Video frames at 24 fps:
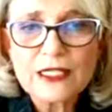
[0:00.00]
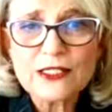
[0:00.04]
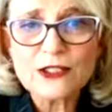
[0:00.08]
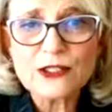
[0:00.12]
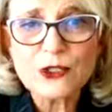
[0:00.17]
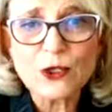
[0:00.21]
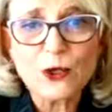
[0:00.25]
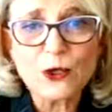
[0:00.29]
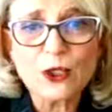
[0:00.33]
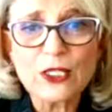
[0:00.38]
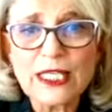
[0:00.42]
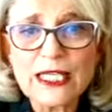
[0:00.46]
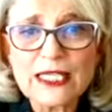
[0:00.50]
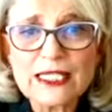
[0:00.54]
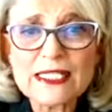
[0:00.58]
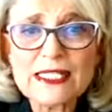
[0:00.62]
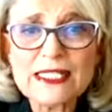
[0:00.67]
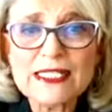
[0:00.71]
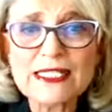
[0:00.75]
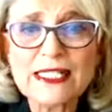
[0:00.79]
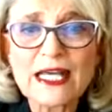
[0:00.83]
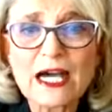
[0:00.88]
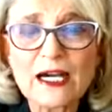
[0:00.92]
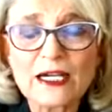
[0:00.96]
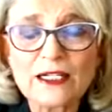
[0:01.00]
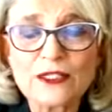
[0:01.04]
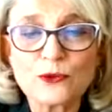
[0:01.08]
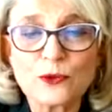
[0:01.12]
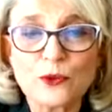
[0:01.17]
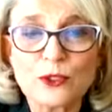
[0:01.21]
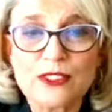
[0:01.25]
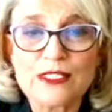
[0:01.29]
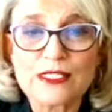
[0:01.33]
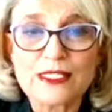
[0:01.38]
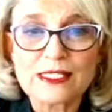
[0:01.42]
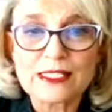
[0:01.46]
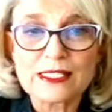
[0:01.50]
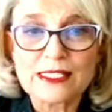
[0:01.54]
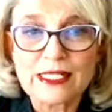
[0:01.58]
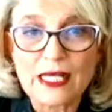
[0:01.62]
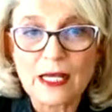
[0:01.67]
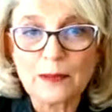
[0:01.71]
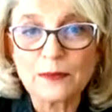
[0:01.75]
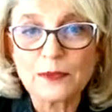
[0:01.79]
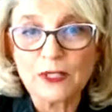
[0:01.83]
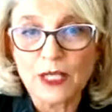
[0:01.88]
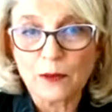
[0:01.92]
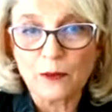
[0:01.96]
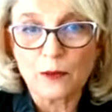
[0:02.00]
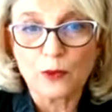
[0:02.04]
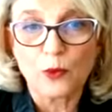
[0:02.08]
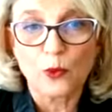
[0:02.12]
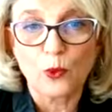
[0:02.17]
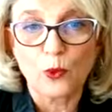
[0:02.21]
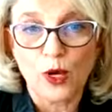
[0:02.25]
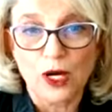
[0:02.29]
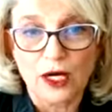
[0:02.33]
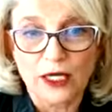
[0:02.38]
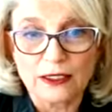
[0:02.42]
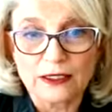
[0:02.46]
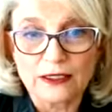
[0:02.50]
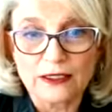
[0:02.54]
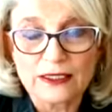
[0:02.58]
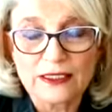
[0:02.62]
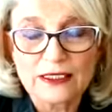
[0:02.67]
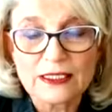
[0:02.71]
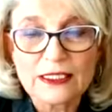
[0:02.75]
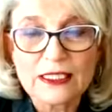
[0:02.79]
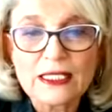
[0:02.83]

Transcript: So let's start with step number one.